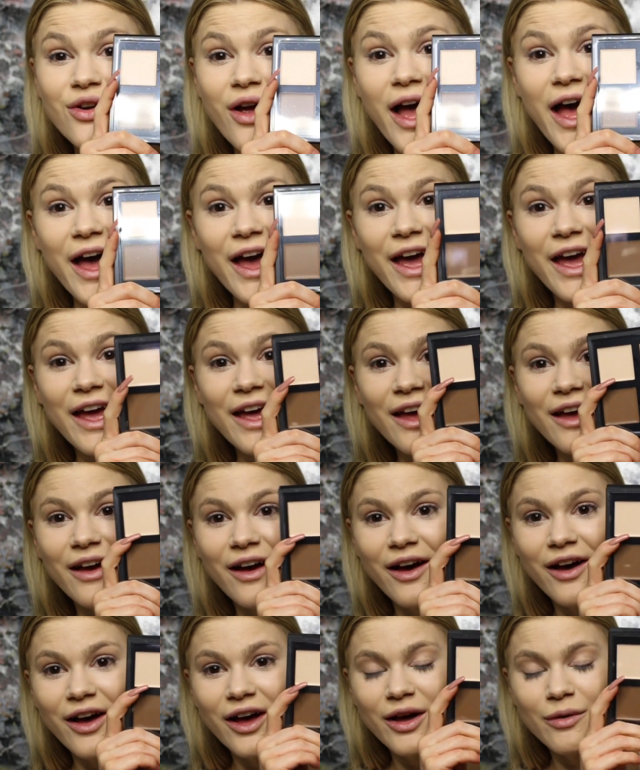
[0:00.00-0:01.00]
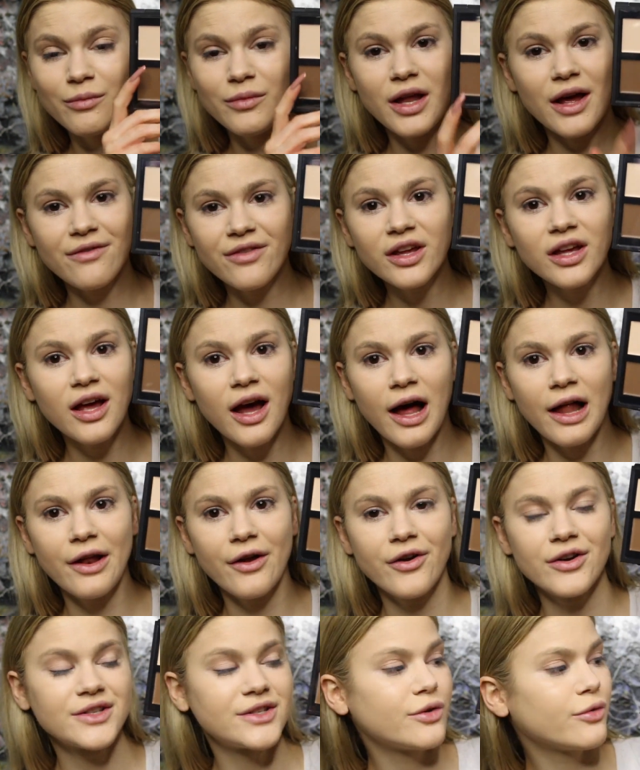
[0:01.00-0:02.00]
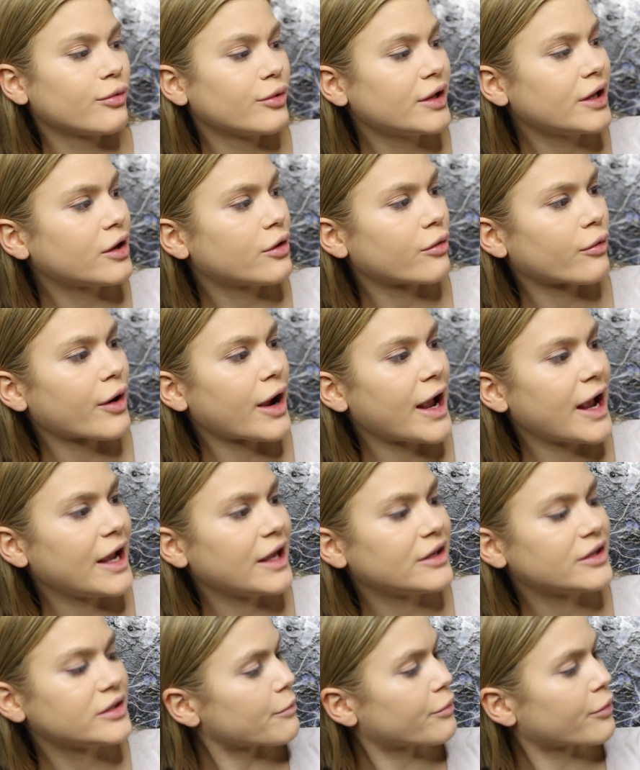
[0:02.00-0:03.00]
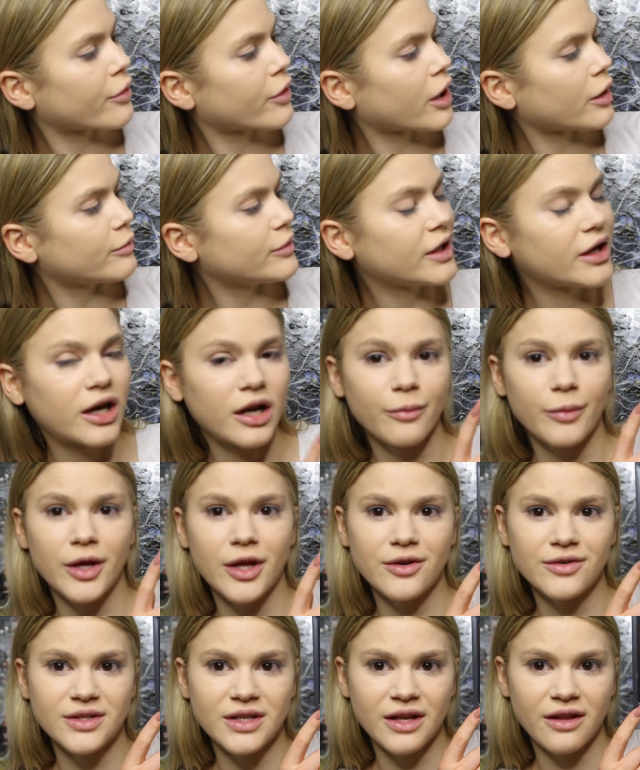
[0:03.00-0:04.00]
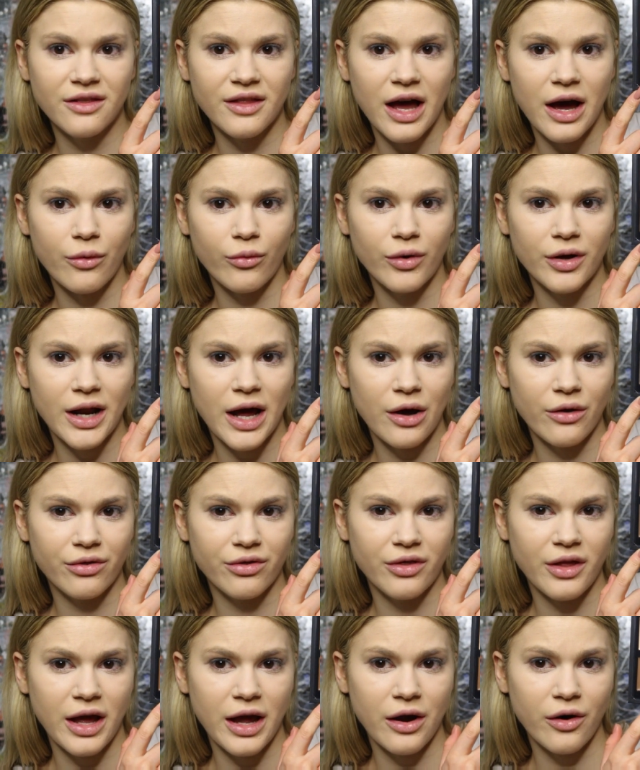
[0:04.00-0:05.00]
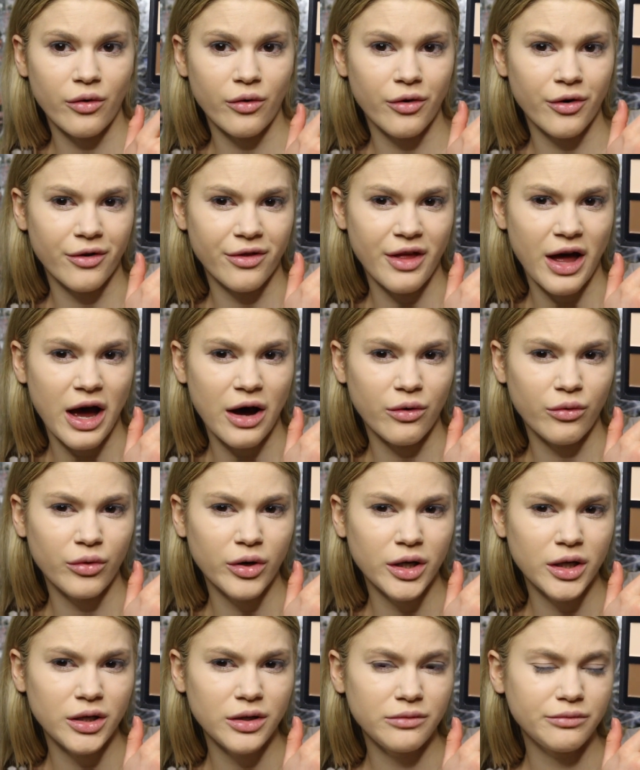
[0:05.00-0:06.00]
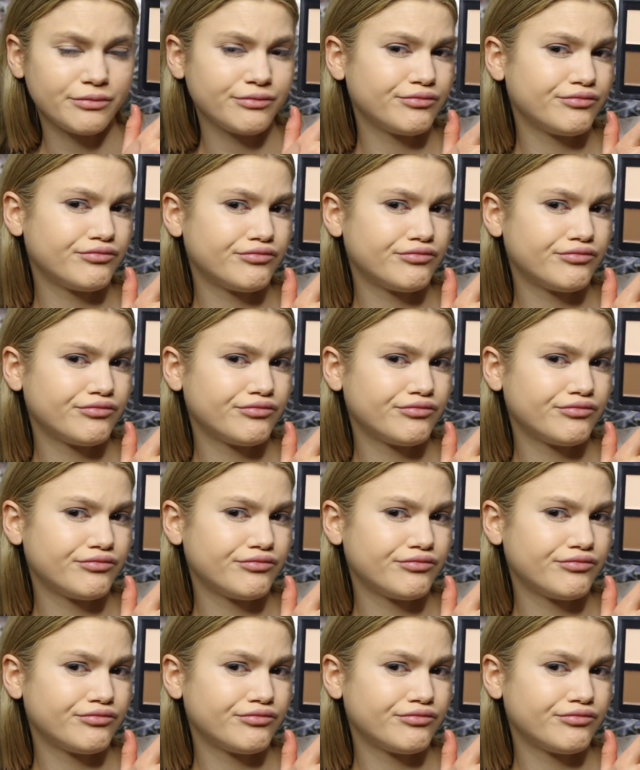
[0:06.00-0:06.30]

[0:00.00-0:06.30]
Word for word: a try um, love the colors they're really great I'm probably gonna be using that one out there or that one